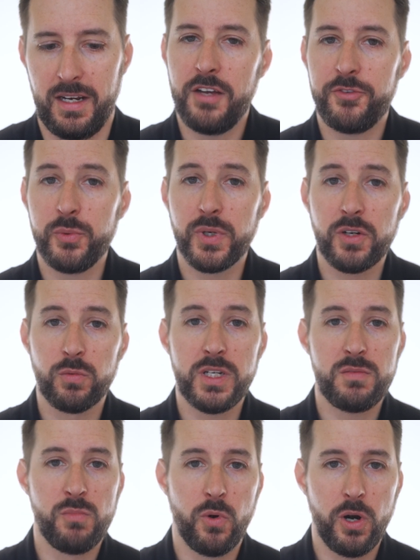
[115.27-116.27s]
If you want to
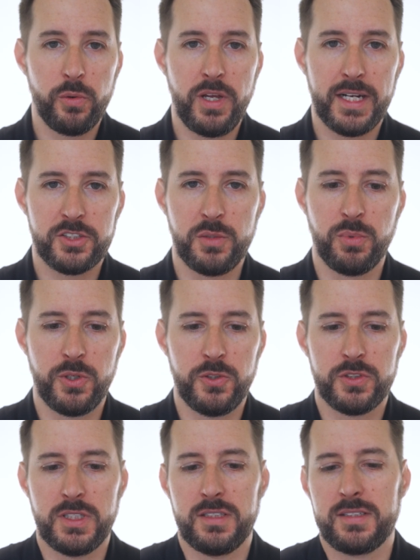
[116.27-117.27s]
read more, we actually
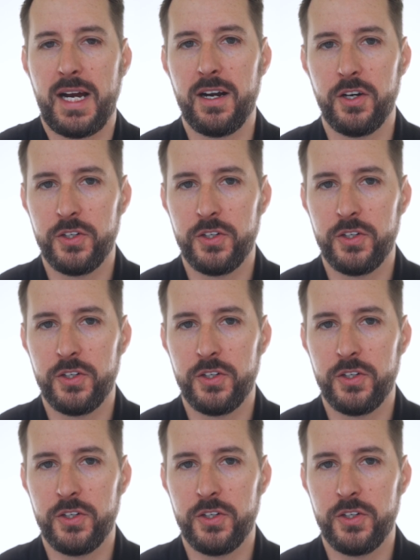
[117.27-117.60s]
produced an entire